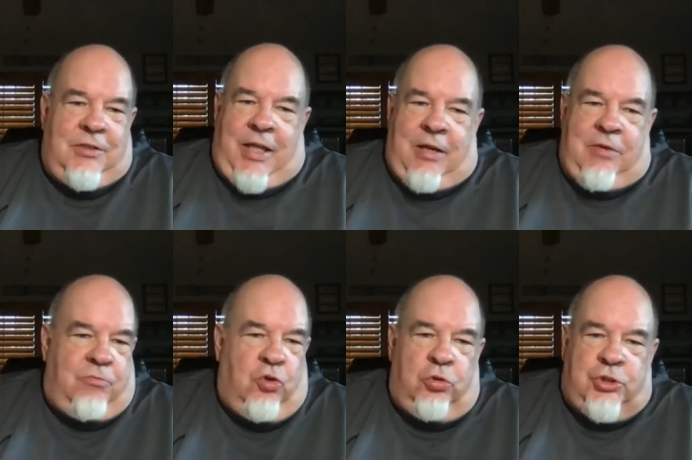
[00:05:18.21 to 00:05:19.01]
that
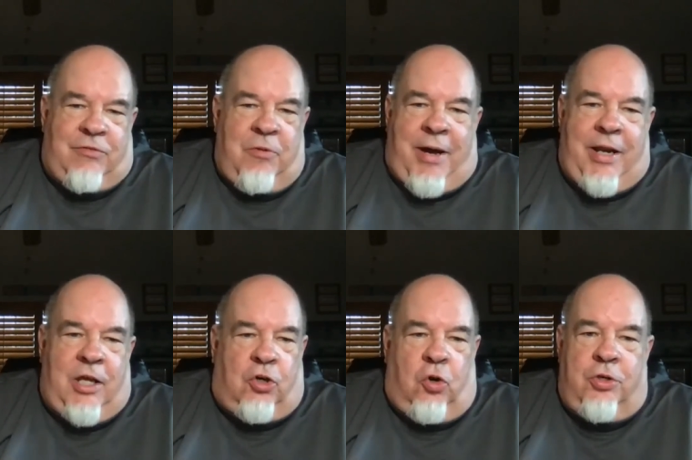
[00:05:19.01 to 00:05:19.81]
rules everybody
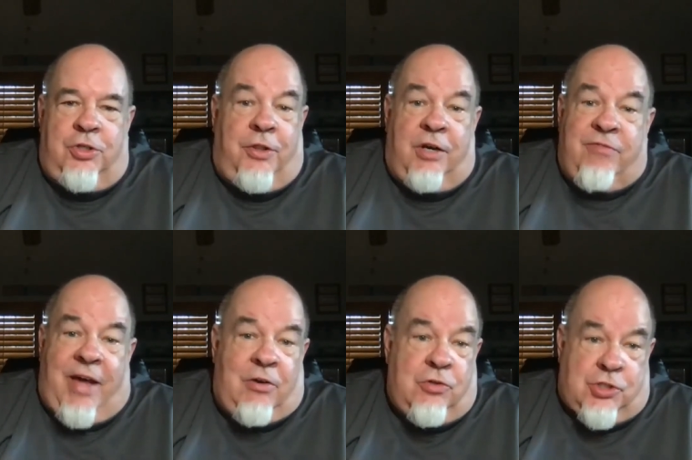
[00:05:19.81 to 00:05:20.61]
according to their
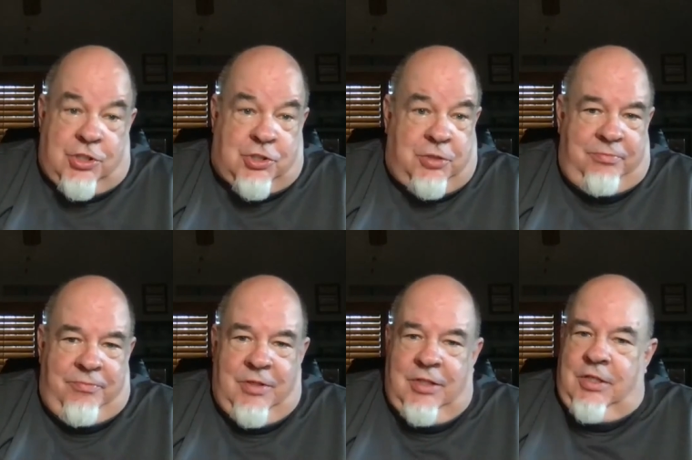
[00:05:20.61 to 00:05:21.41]
value system.
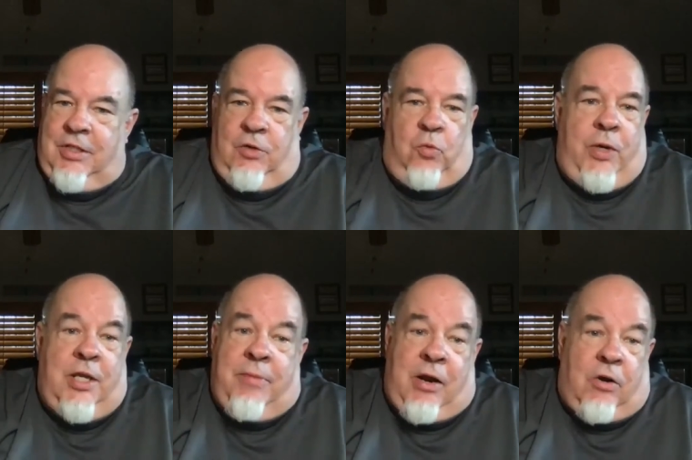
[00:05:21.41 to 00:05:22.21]
We in
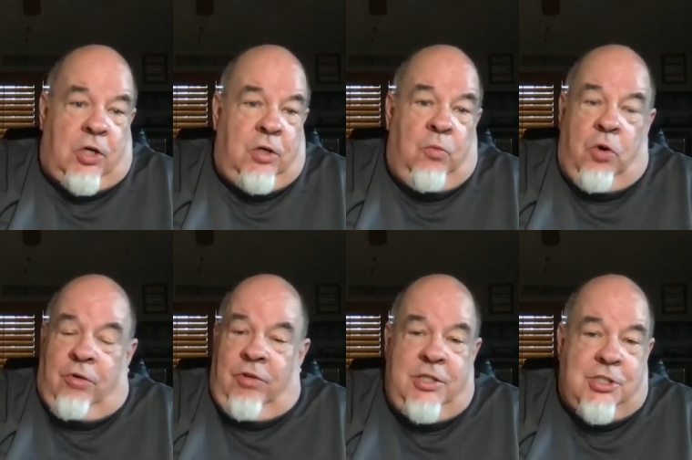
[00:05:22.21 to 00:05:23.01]
America want a
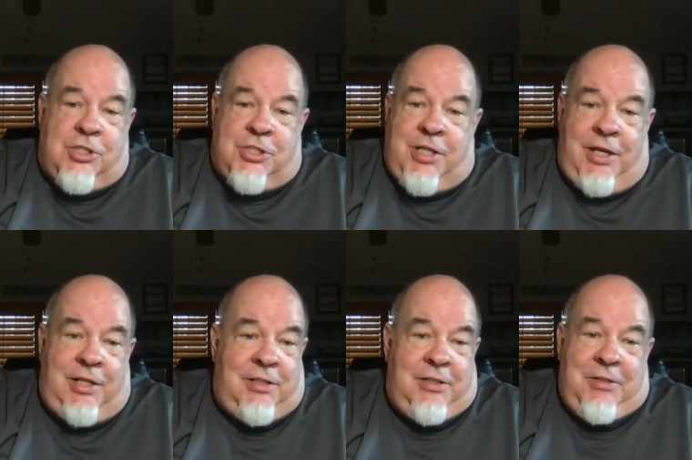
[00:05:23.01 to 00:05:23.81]
religious
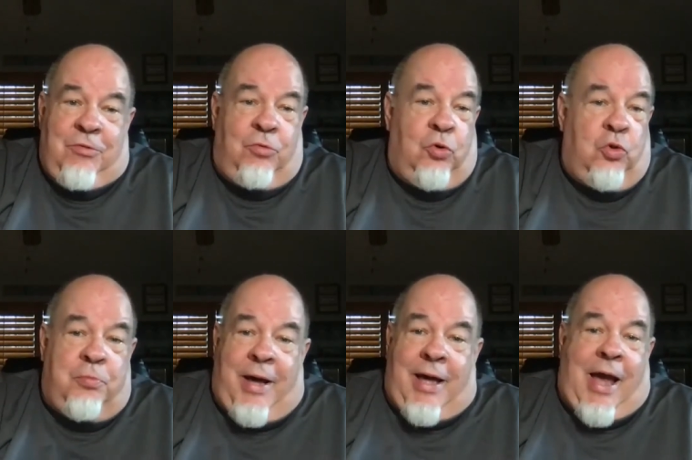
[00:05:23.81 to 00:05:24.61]
state ruled
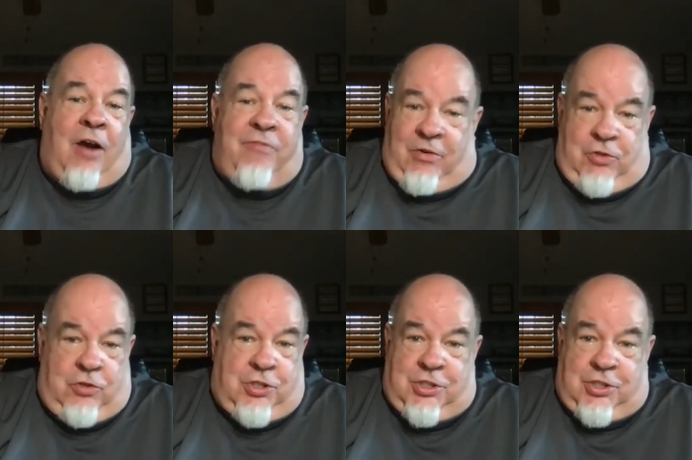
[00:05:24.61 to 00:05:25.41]
by our value
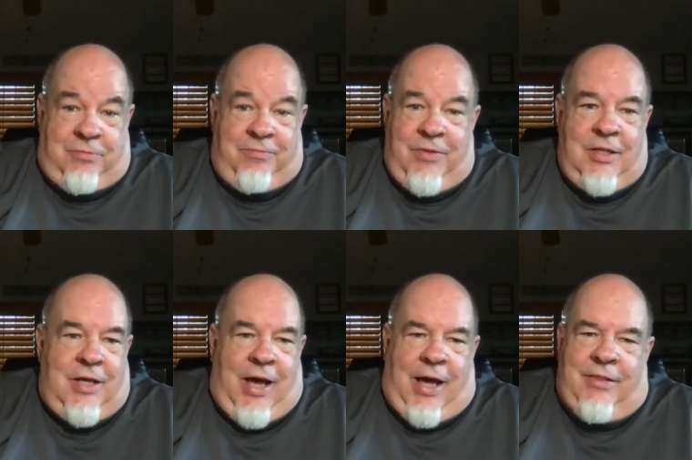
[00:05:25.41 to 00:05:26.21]
system.
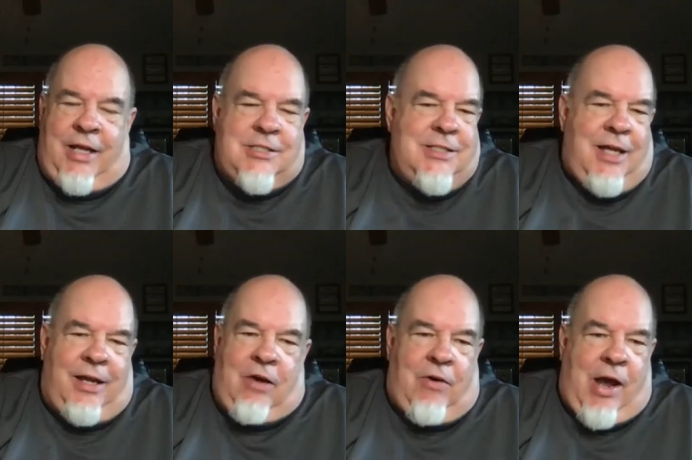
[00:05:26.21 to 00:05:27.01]
That's not
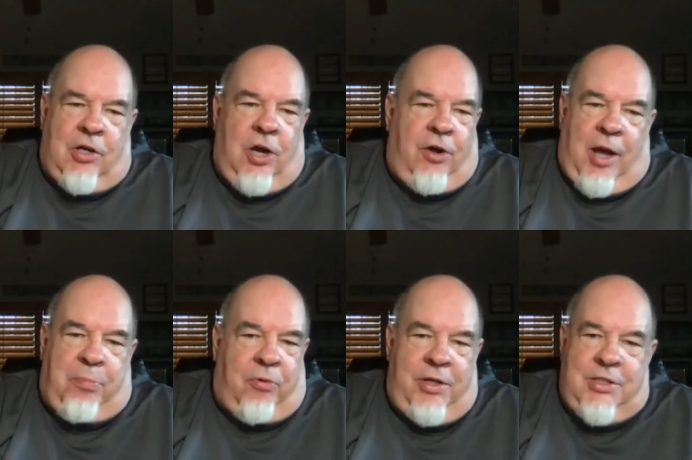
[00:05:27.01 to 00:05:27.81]
how our God
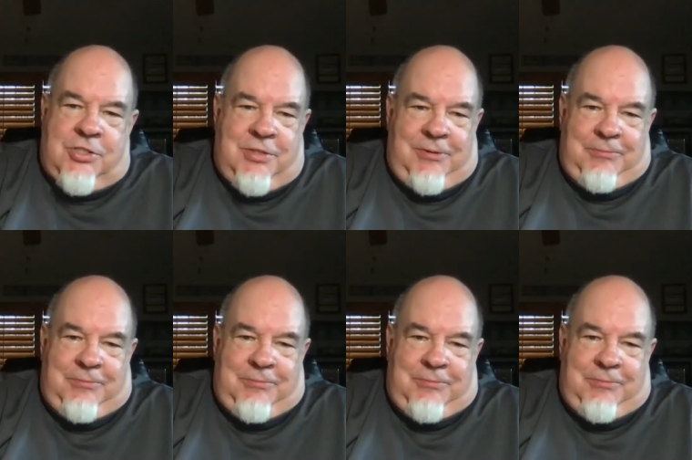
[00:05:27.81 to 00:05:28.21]
operates.